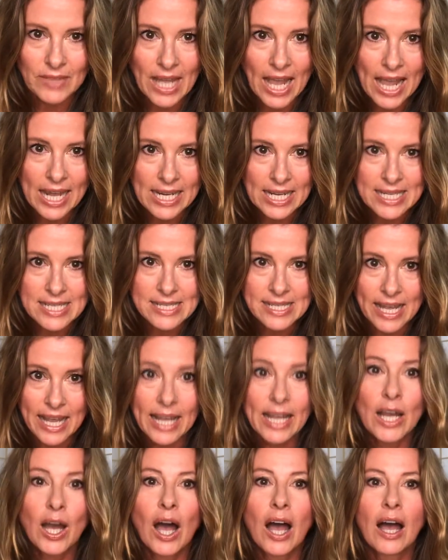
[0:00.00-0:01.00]
And I
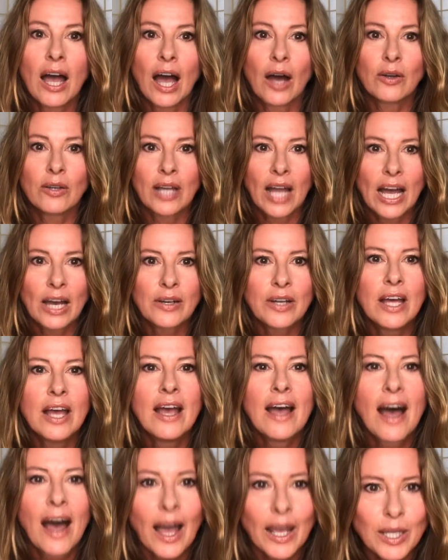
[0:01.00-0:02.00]
say out loud,
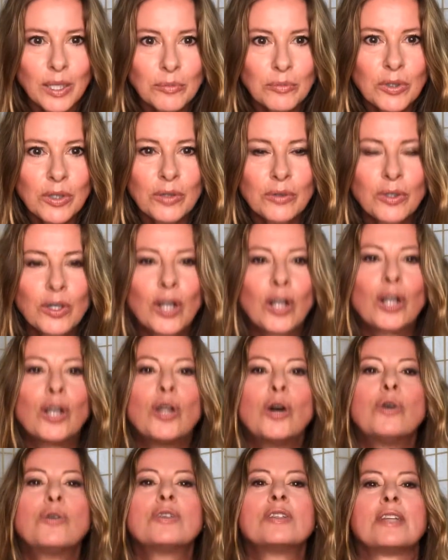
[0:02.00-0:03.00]
I am
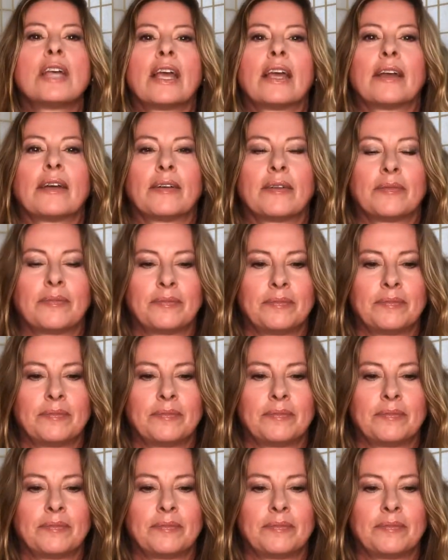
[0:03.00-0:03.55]
closing